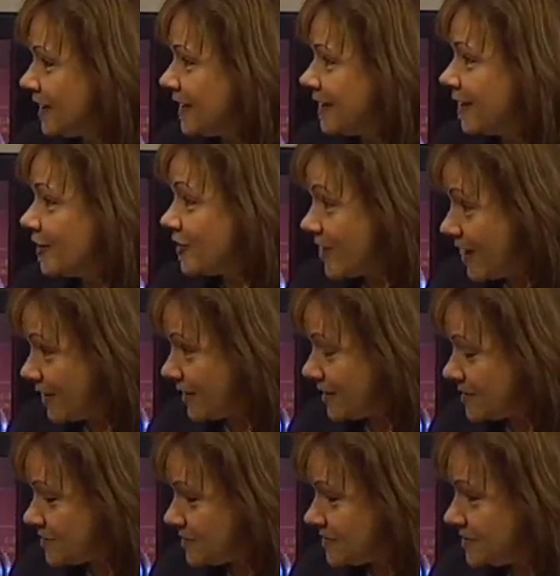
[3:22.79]
And our
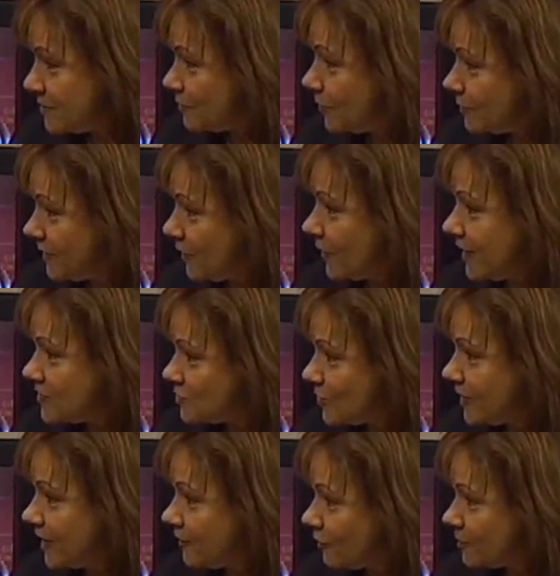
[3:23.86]
youngest will be
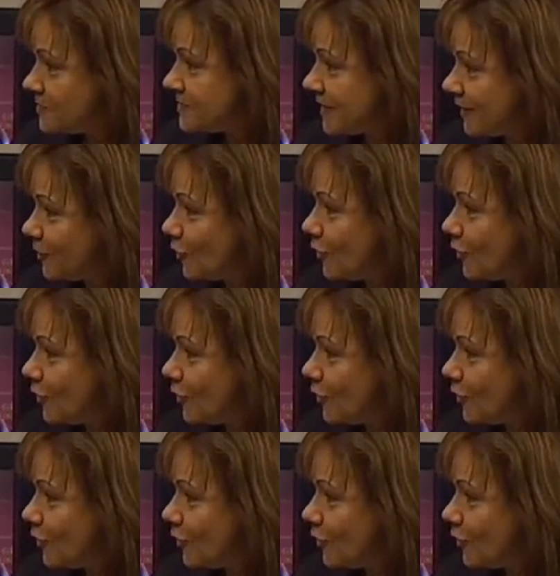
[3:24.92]
graduating from St.